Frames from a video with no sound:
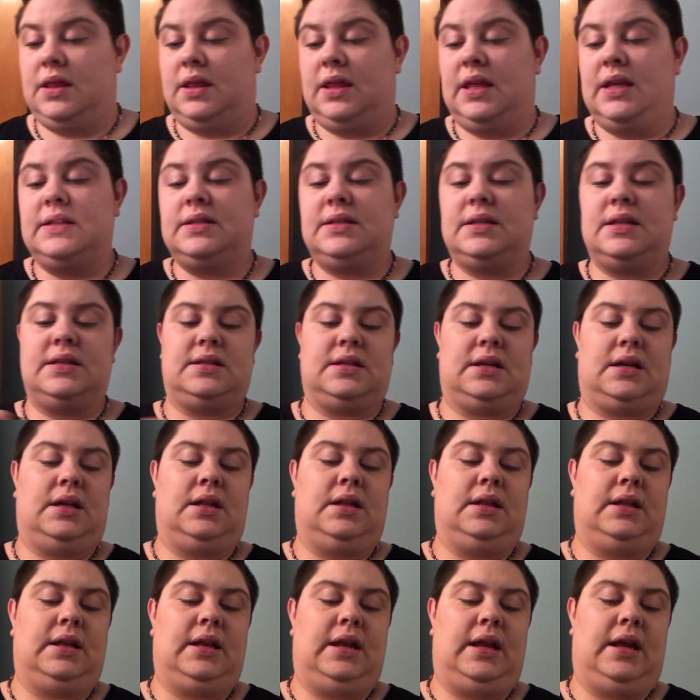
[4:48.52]
This is a
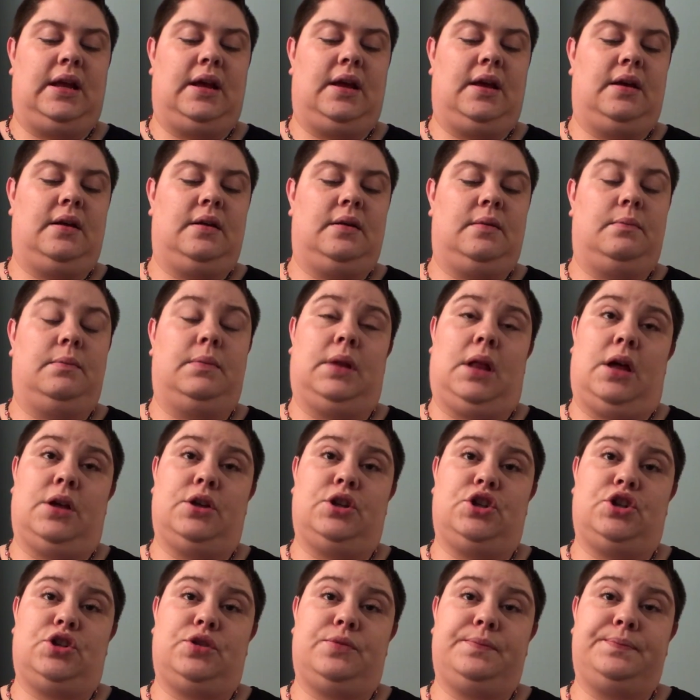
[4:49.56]
Clinique
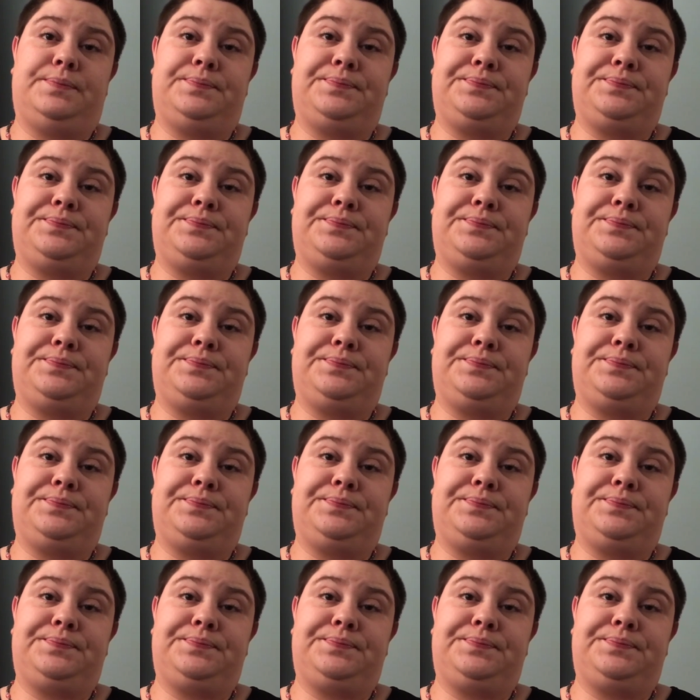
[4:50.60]
blush,